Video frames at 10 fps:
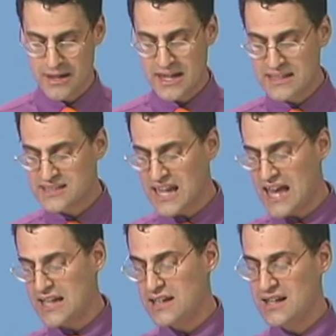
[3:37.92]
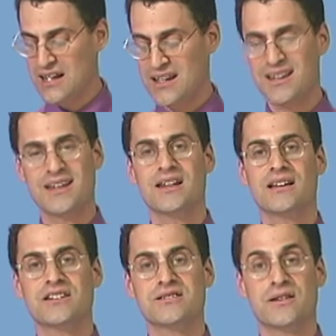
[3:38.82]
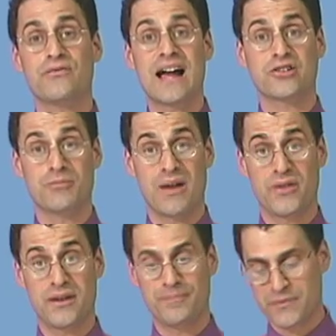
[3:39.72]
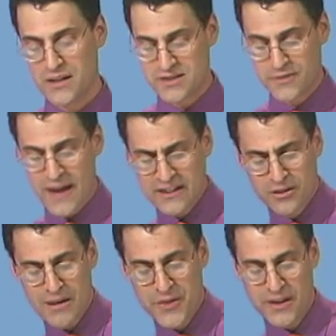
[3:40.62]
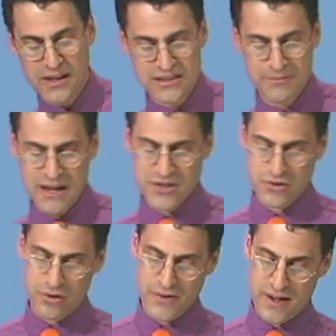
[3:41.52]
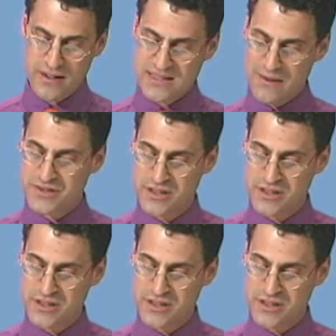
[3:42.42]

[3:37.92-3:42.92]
Instead, use the factor method. So the factor method is to make sure that you just have